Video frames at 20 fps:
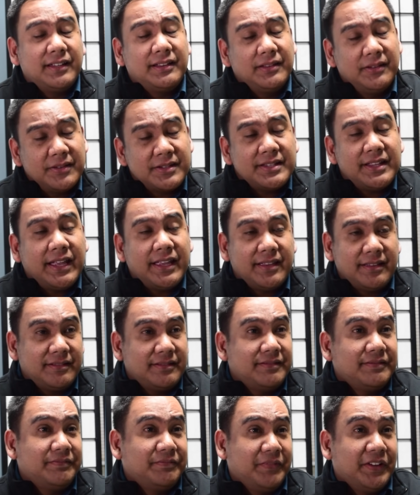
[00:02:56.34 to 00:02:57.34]
it looks like
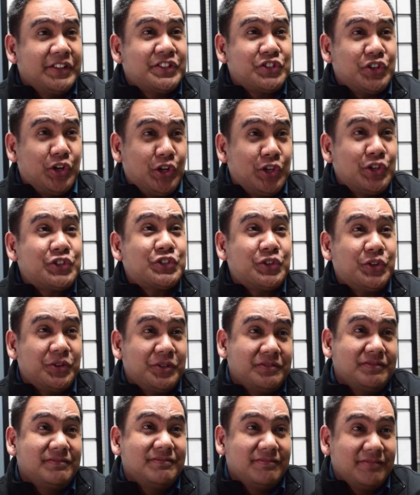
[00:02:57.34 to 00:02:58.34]
it's
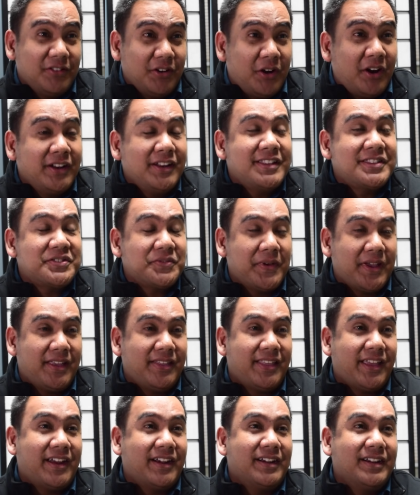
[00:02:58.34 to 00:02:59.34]
also mm-hmm. on its way
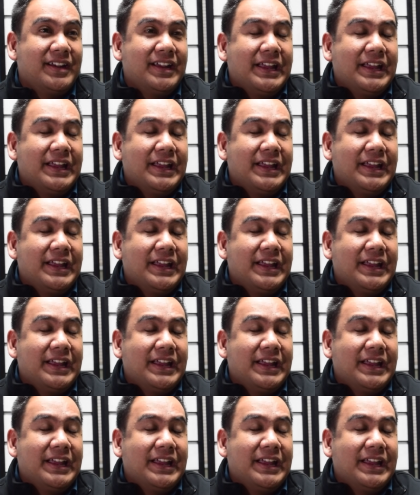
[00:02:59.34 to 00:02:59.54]
there.